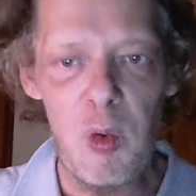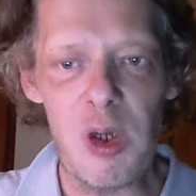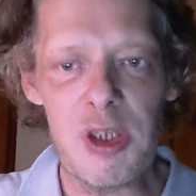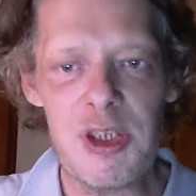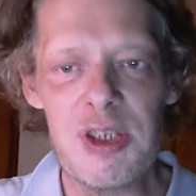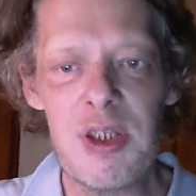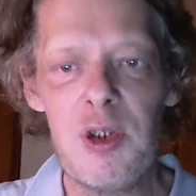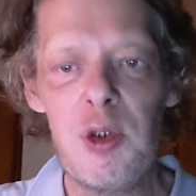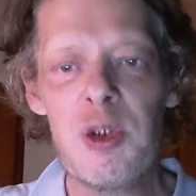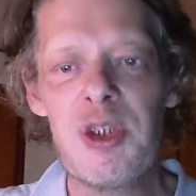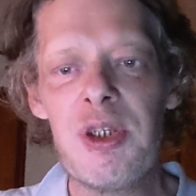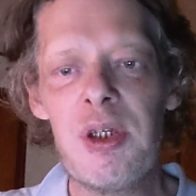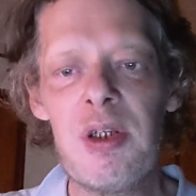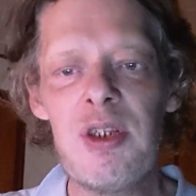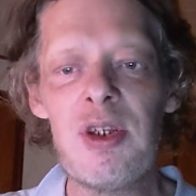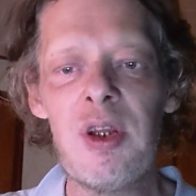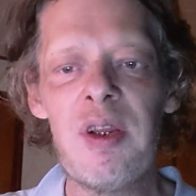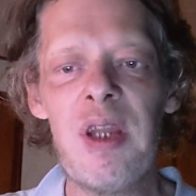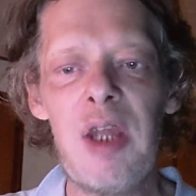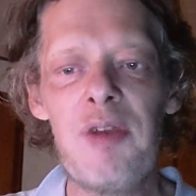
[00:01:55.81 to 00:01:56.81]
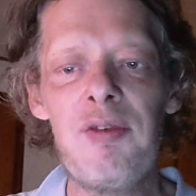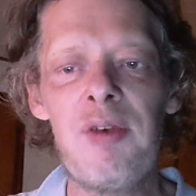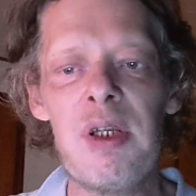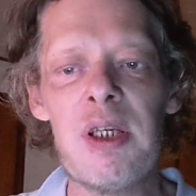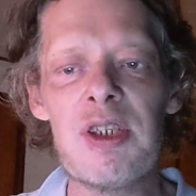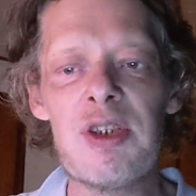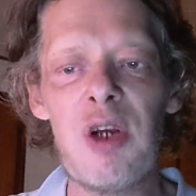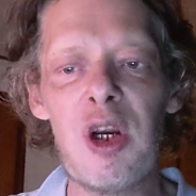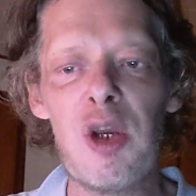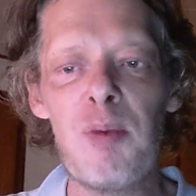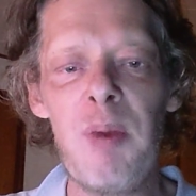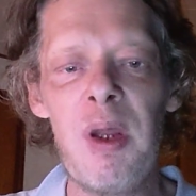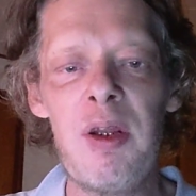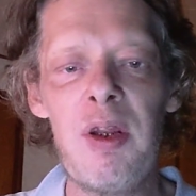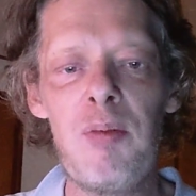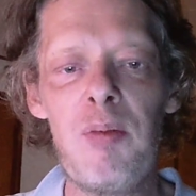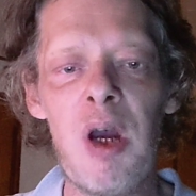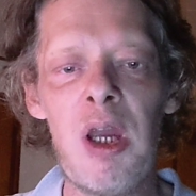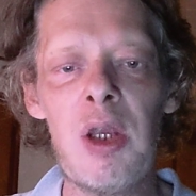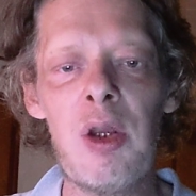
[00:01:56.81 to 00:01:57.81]
watched a new series on Netflix
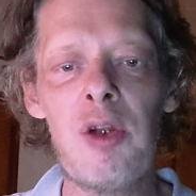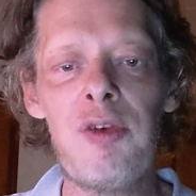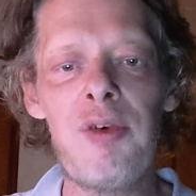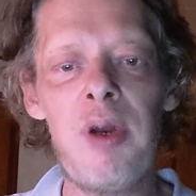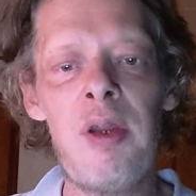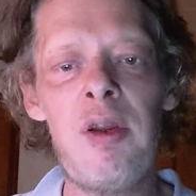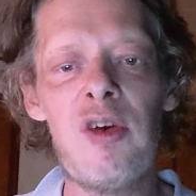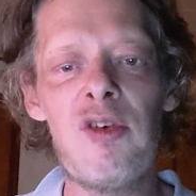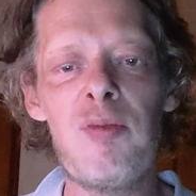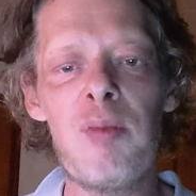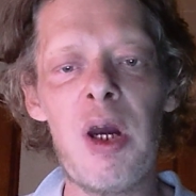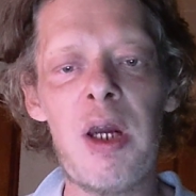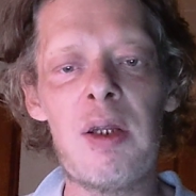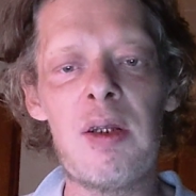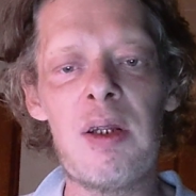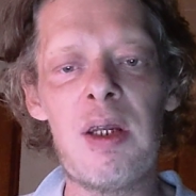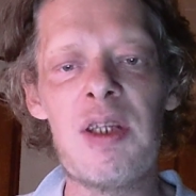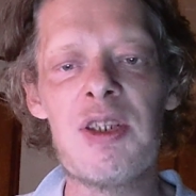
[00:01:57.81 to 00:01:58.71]
recommended by a good friend of mine.